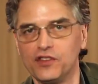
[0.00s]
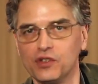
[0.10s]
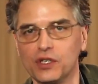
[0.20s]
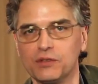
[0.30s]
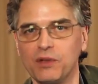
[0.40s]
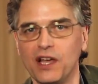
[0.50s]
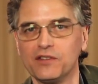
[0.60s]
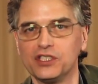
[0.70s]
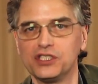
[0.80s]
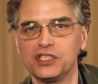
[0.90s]
if you were to be able
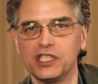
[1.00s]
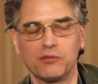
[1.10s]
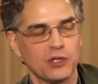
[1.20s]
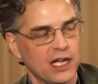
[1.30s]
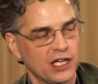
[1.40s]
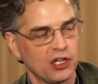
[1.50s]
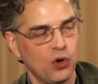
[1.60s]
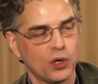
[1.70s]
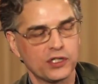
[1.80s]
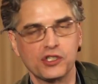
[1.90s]
to see it, with like a
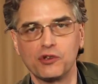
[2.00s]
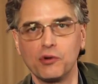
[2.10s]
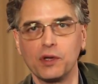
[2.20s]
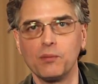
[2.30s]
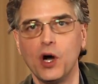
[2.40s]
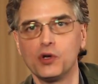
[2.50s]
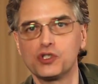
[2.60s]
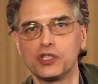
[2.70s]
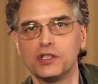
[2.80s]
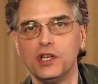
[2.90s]
corkscrewing
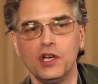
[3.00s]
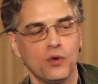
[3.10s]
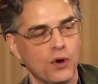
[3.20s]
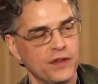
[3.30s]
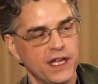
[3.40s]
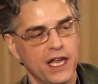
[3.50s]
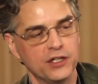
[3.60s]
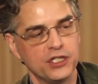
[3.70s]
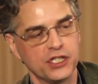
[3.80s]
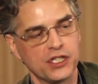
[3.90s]
motion, where the
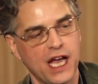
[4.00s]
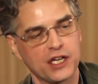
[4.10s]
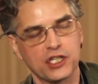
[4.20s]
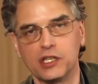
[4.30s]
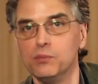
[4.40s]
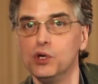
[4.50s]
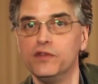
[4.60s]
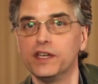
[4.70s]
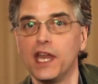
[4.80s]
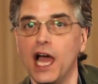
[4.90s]
energy is actually
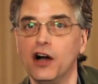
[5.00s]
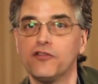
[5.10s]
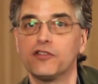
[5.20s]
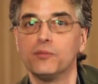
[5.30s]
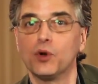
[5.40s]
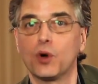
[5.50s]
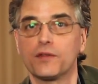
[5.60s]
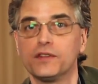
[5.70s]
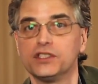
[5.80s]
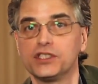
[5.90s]
moving now from
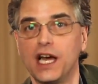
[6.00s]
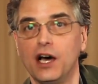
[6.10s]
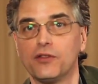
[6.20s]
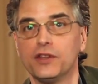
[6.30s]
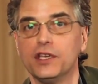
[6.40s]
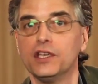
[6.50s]
north to south,